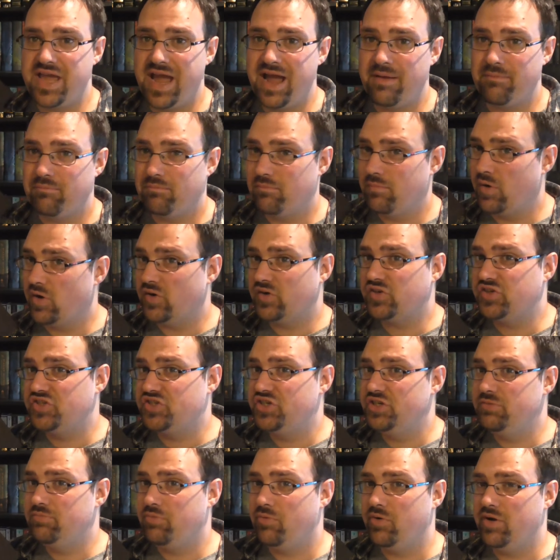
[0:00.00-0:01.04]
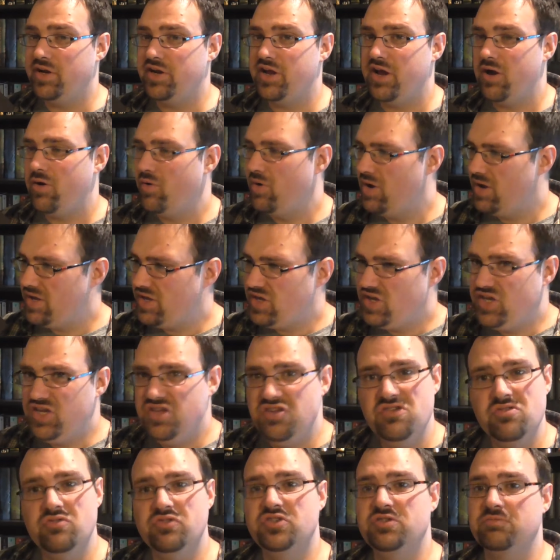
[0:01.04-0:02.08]
yeah, Mercs 2.0,
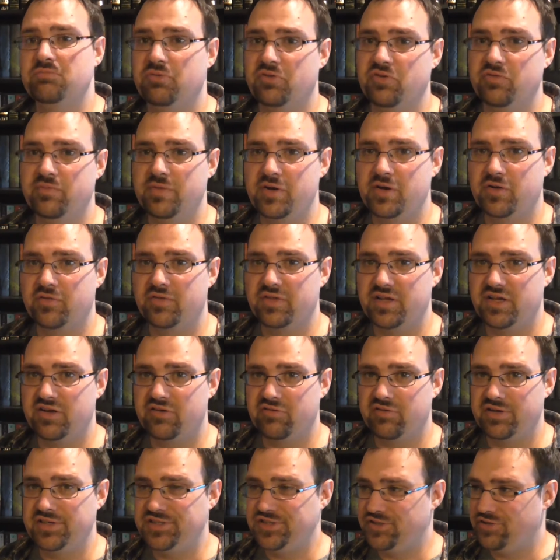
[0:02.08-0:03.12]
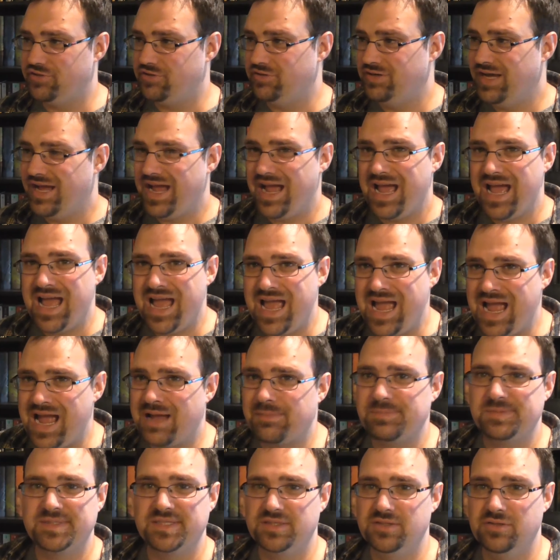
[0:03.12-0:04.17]
huge improvement over the original.
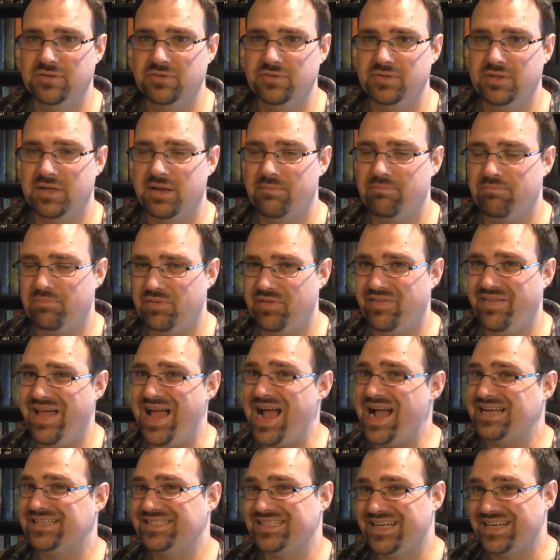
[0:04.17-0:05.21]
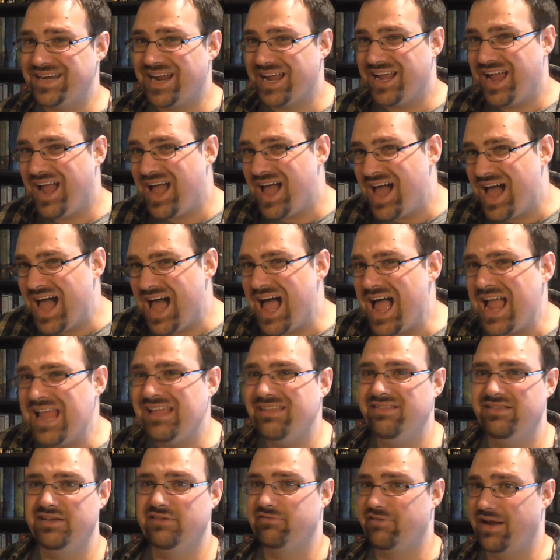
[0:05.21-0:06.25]
Absolutely a blast, and I
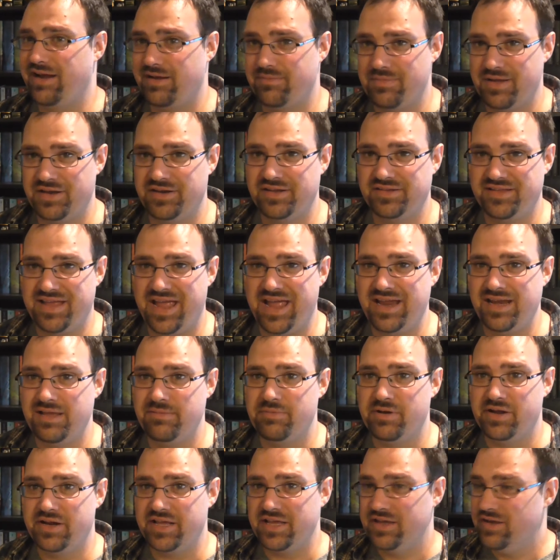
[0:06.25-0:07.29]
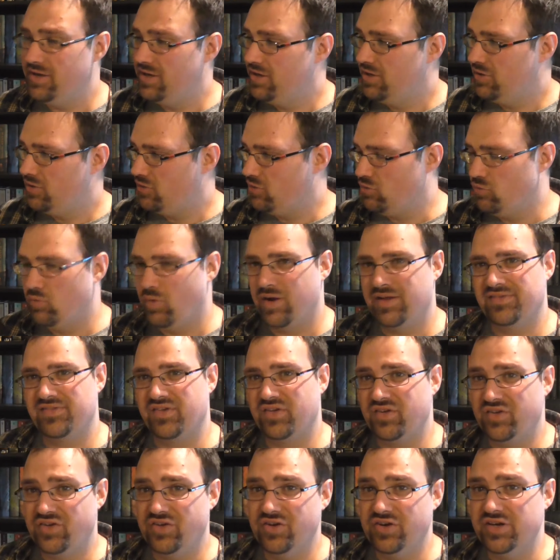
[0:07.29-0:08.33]
highly recommend it to anybody who wants
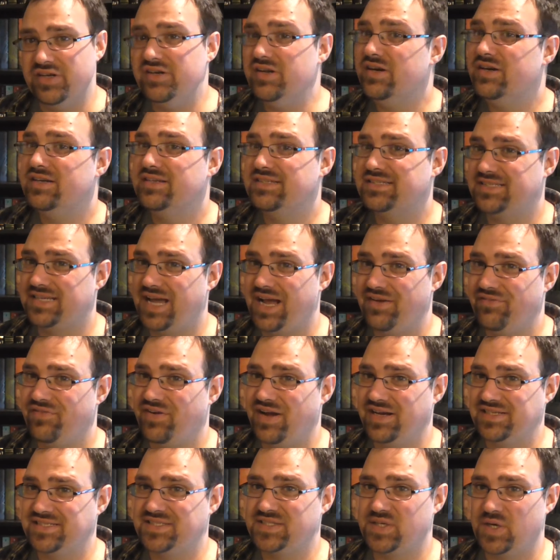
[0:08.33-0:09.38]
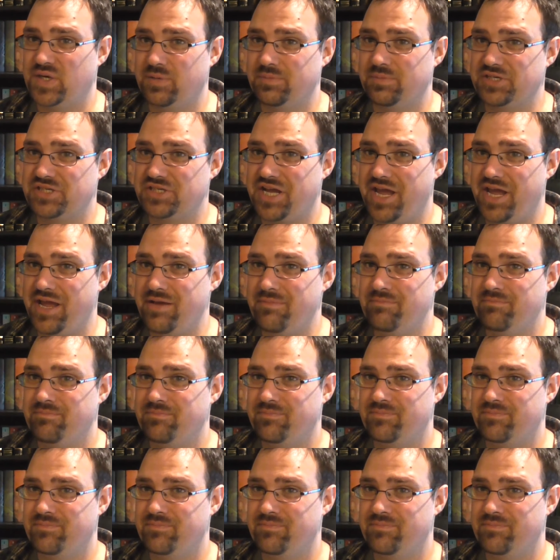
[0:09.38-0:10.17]
a good sci-fi skirmish game.